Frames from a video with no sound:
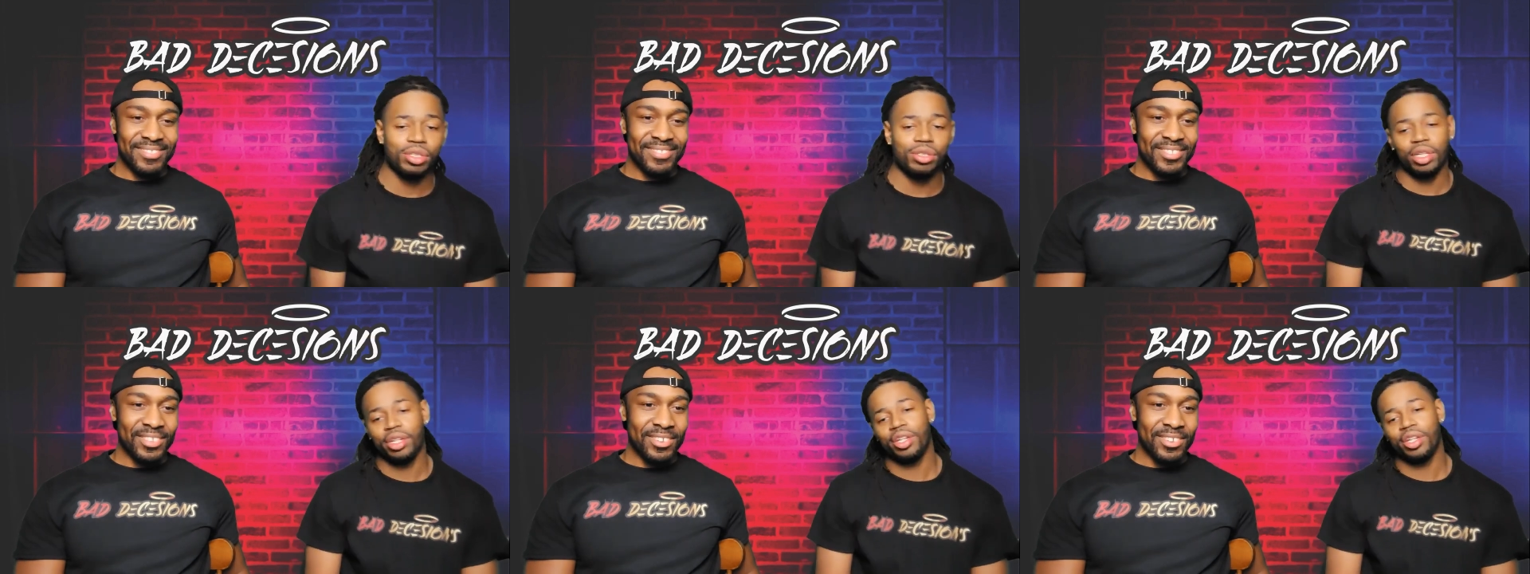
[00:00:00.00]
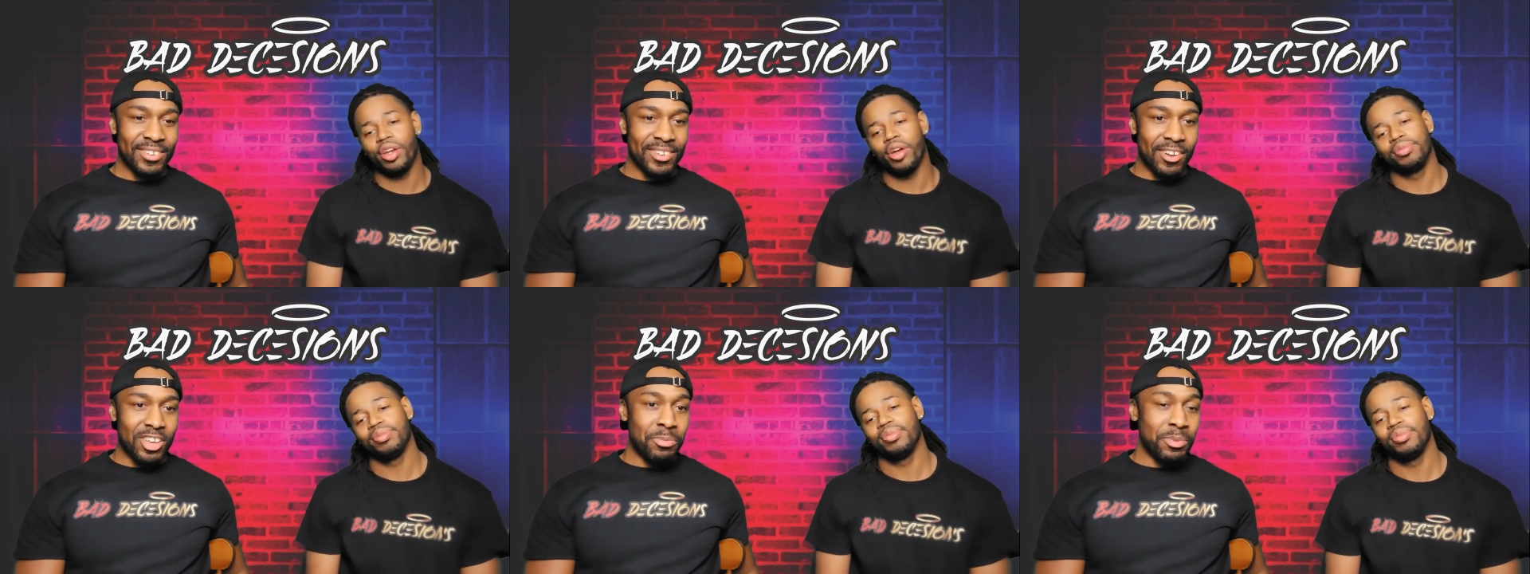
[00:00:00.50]
Speaker 1: There you go. Oh, you
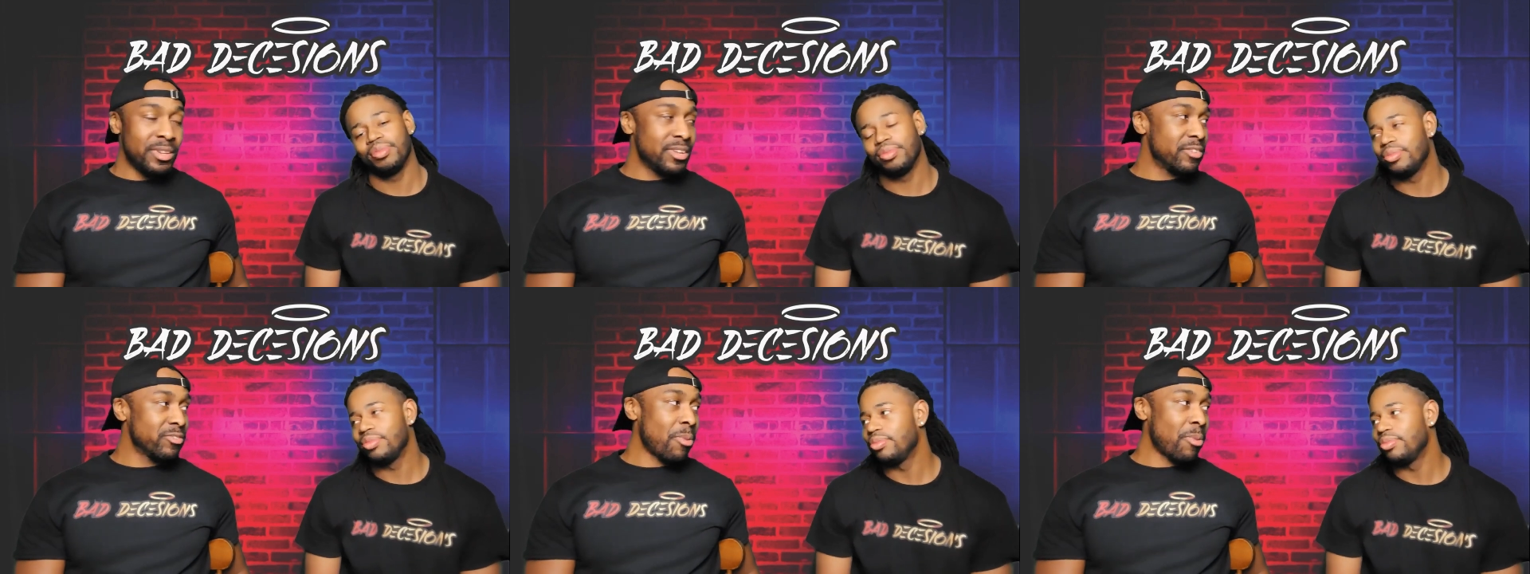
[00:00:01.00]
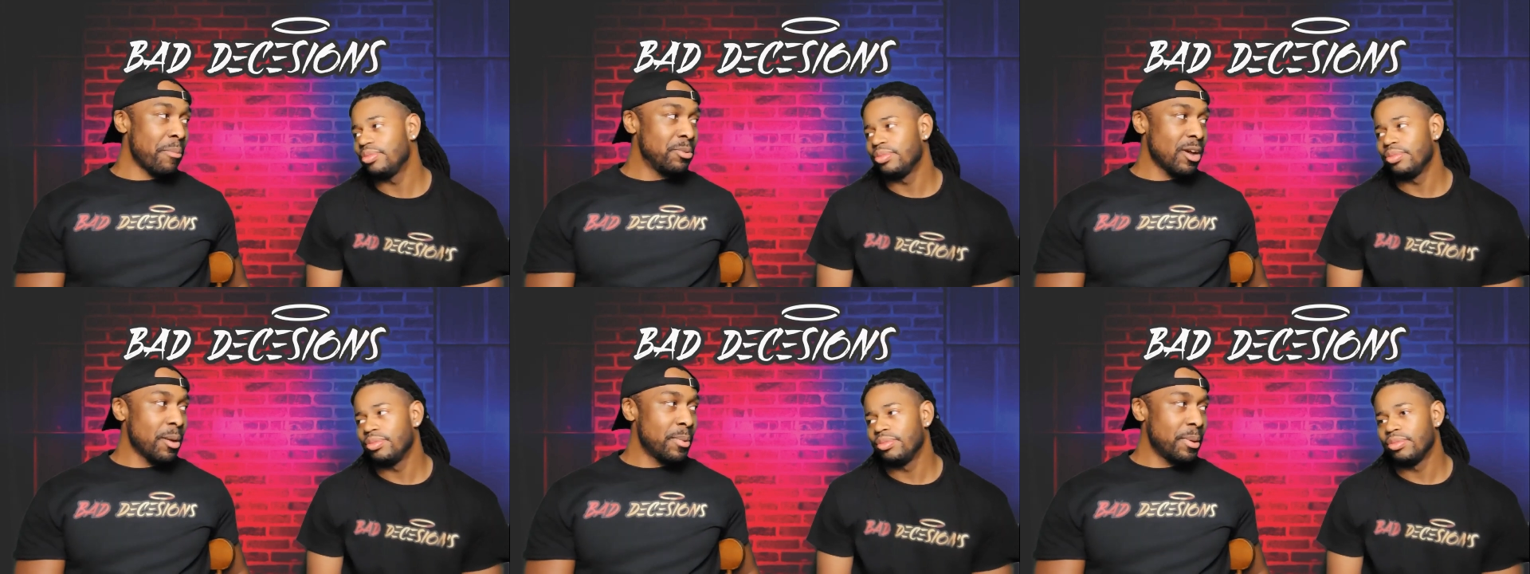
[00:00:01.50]
mean the robot people coming
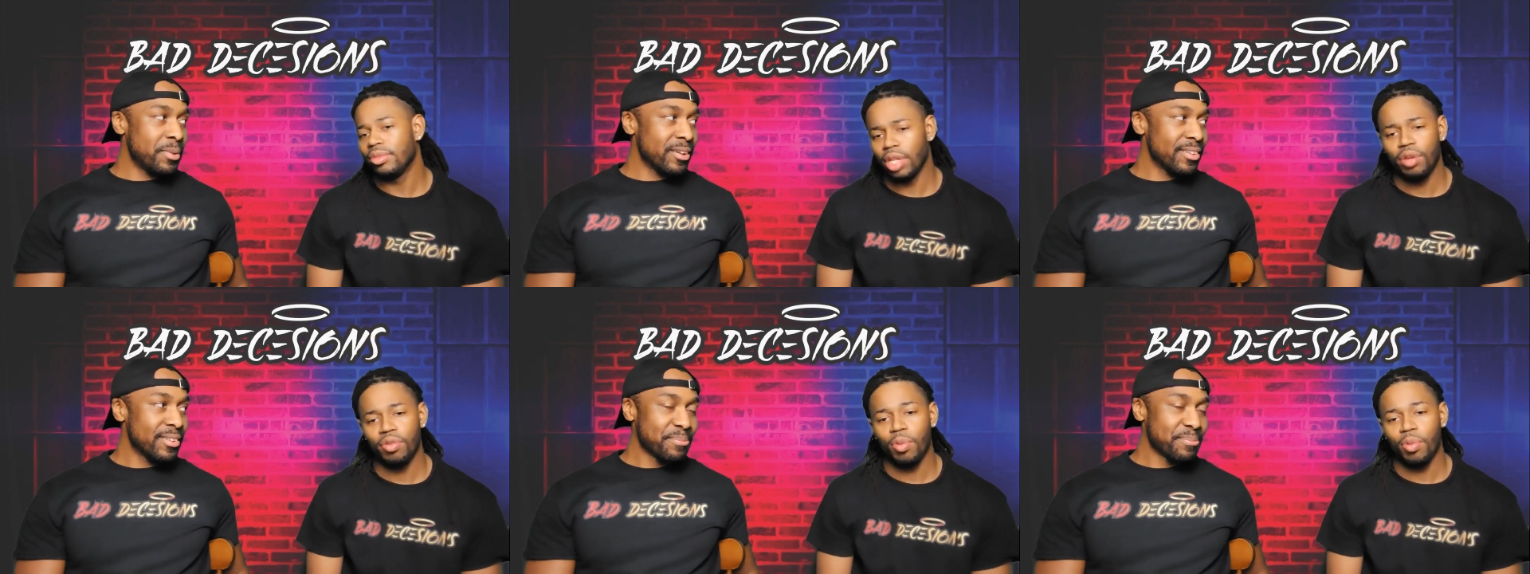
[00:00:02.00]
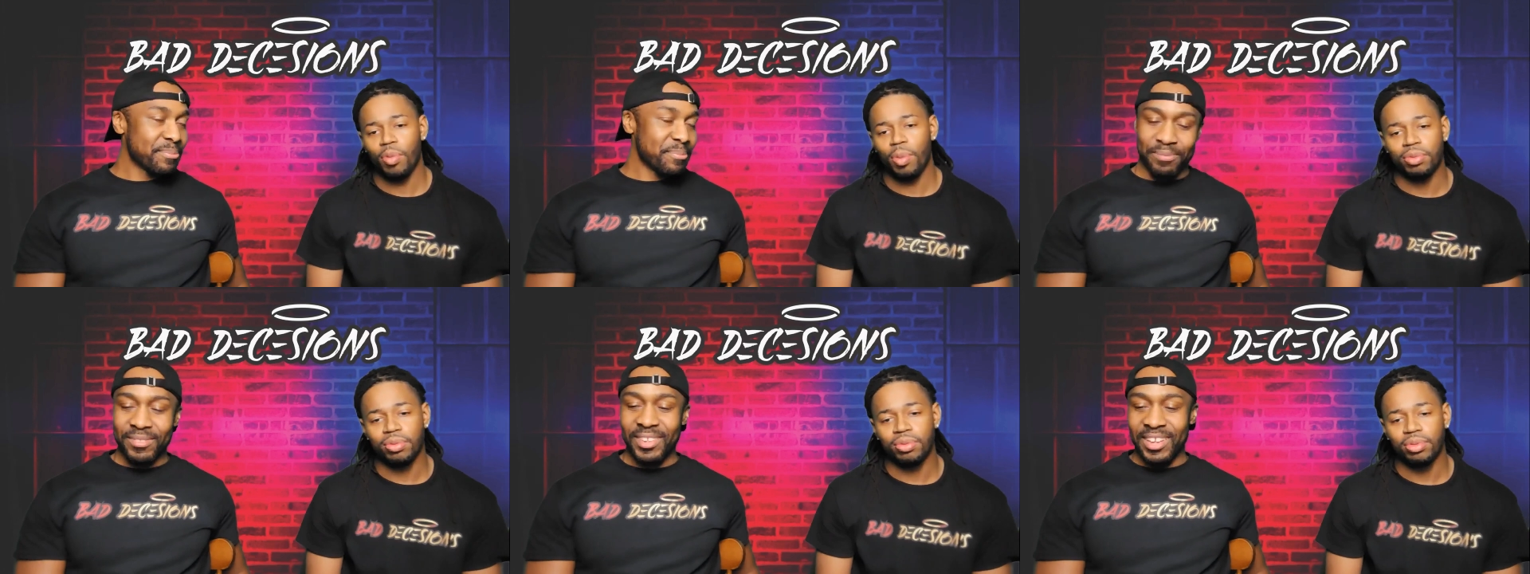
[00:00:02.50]
up there? Yeah, robot people.
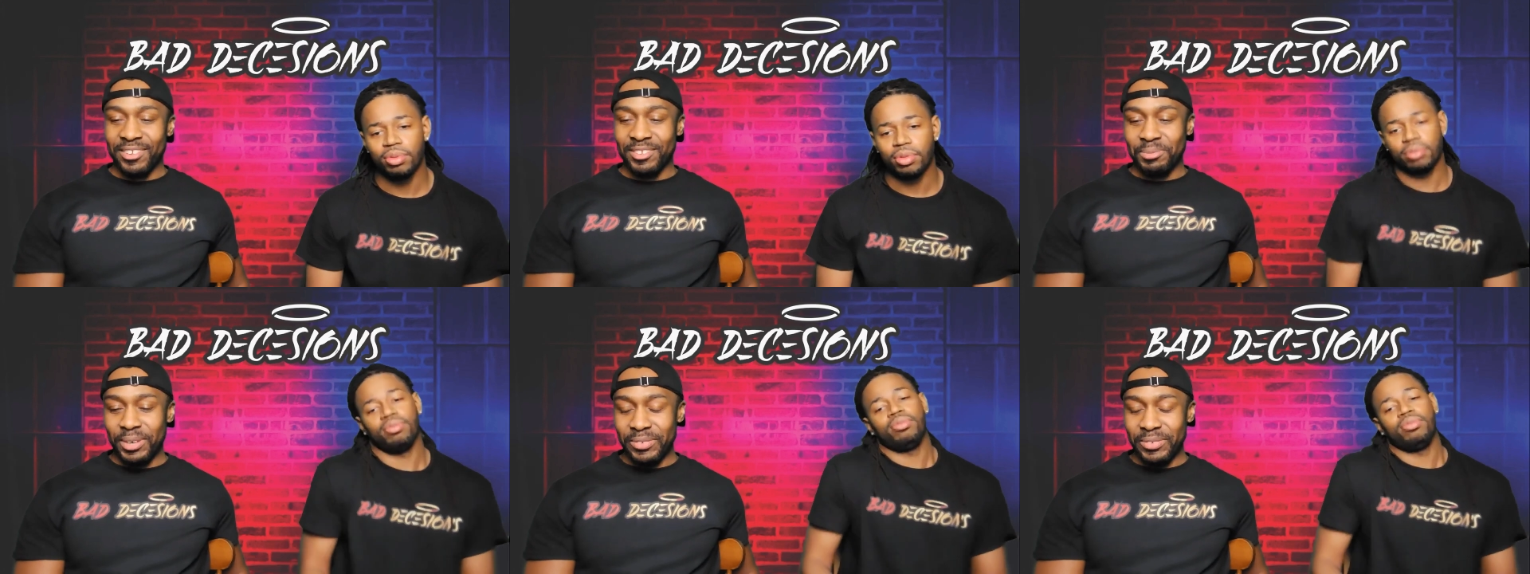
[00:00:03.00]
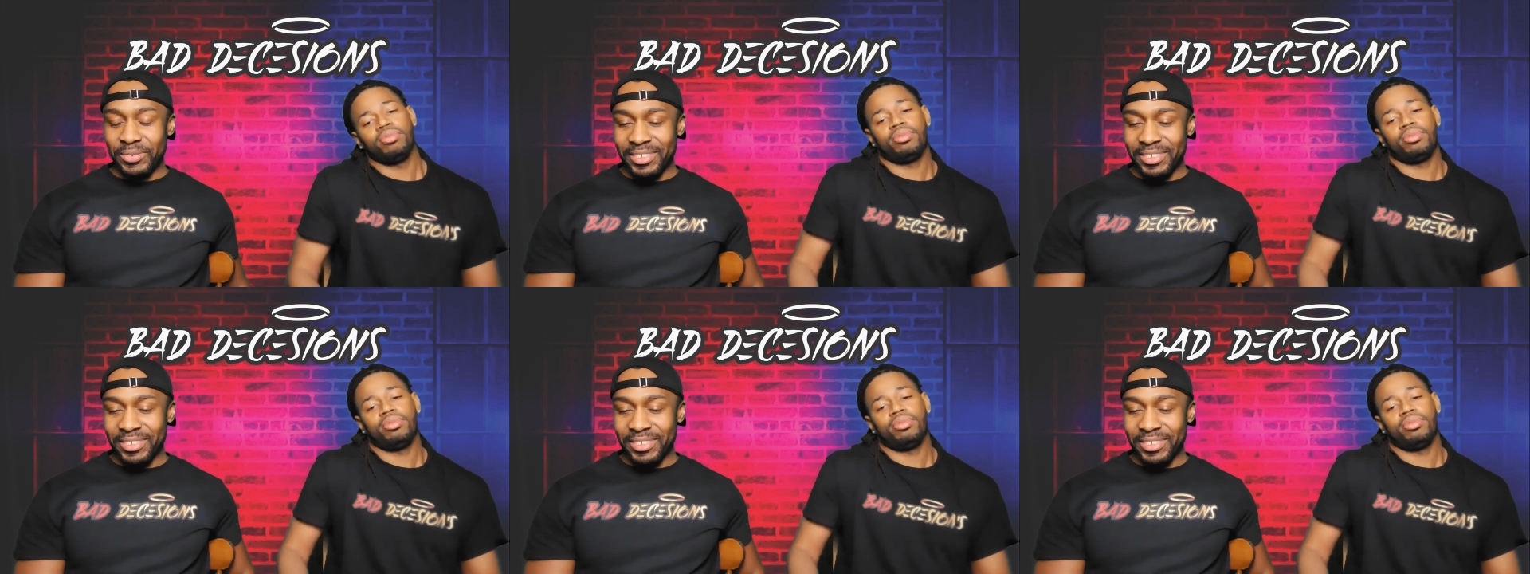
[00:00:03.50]
Yeah, that's pretty funny.